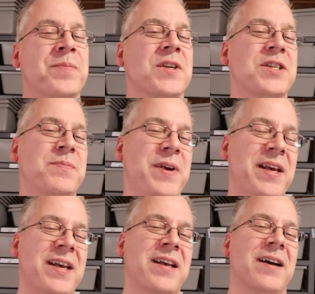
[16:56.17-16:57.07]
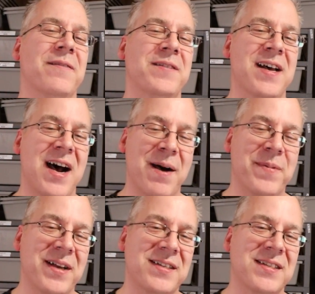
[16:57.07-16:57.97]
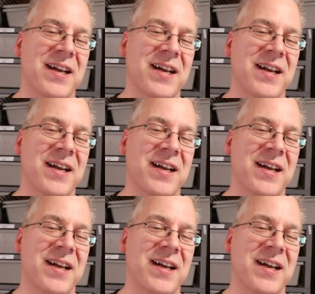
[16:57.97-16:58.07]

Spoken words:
Speaking of topics,